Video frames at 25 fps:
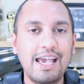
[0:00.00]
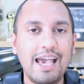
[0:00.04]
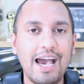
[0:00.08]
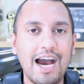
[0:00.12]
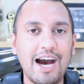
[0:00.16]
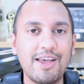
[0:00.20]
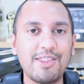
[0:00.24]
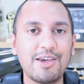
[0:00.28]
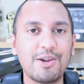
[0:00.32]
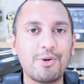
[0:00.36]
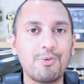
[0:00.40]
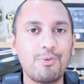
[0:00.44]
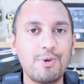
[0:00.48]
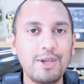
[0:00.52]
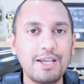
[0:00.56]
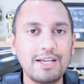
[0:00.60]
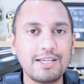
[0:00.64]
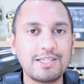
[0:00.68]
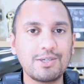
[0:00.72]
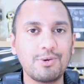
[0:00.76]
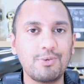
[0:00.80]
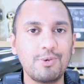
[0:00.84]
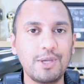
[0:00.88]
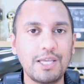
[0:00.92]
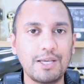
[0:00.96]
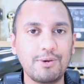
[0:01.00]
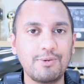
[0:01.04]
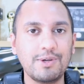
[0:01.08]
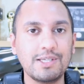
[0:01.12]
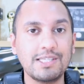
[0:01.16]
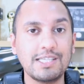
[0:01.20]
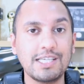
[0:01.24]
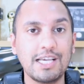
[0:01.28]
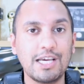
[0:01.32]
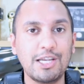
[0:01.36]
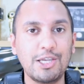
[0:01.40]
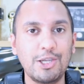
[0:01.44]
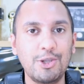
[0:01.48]
And then week to week we
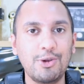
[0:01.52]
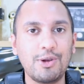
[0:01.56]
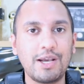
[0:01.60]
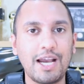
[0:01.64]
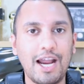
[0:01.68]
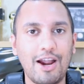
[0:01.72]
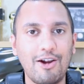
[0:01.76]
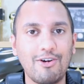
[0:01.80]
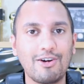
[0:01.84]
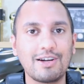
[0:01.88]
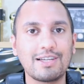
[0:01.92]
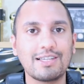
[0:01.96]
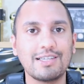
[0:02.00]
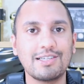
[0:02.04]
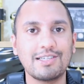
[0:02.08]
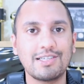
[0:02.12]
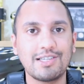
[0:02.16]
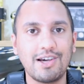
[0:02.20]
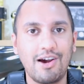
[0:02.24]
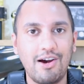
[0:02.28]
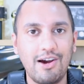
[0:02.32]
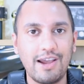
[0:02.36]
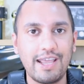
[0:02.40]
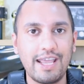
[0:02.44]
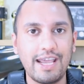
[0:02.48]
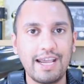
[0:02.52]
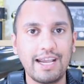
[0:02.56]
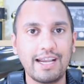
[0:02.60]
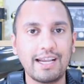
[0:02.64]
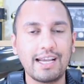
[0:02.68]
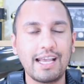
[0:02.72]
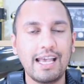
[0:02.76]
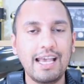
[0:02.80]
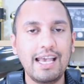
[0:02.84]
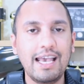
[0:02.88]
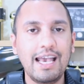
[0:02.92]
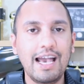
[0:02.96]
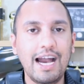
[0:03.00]
see a new character dying,
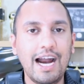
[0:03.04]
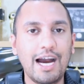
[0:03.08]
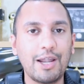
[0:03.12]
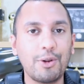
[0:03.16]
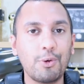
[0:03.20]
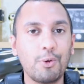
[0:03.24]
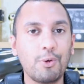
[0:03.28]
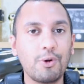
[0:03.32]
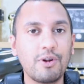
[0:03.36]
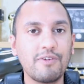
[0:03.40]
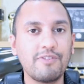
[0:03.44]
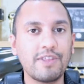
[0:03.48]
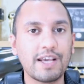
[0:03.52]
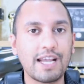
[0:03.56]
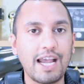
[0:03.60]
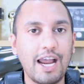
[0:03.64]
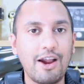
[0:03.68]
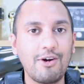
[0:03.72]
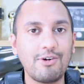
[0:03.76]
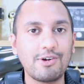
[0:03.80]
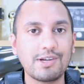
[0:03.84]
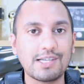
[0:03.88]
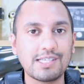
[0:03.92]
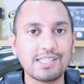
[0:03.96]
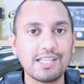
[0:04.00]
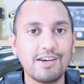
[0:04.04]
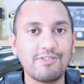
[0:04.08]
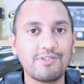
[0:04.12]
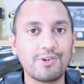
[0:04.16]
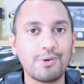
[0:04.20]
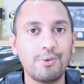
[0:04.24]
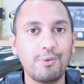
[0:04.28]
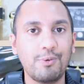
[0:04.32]
and all of the characters have to